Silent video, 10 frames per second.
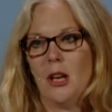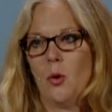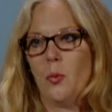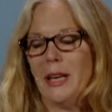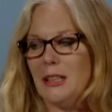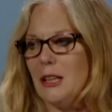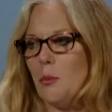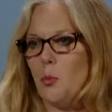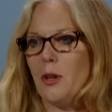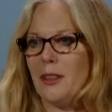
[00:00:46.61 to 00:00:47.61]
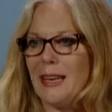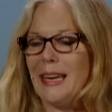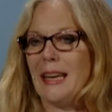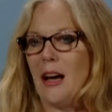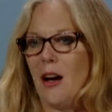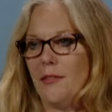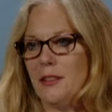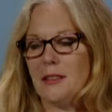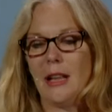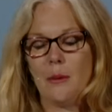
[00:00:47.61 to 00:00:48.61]
We ended up with an
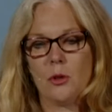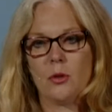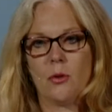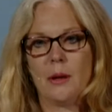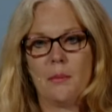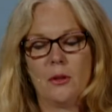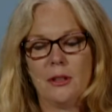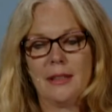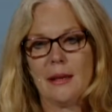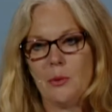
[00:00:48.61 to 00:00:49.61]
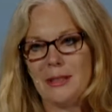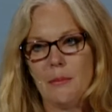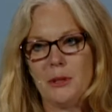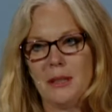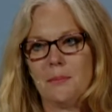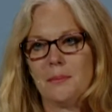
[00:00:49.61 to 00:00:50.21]
office laboratory building that was empty